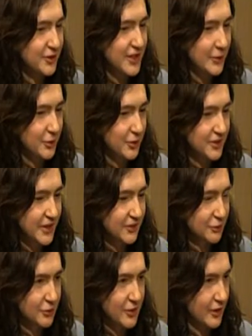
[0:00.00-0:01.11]
time. You can die
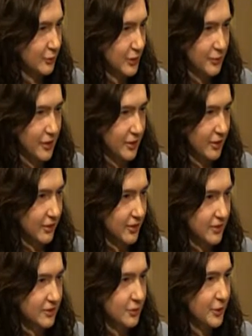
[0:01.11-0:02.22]
sooner than 1 month.
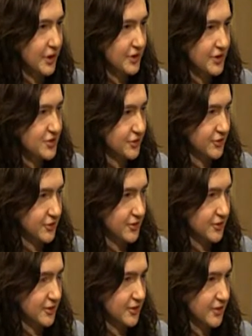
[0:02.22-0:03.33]
It's a very dangerous
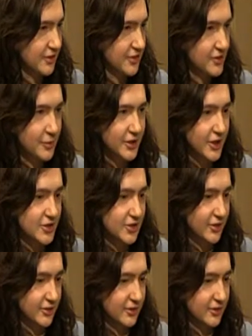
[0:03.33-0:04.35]
disease, extremely dangerous.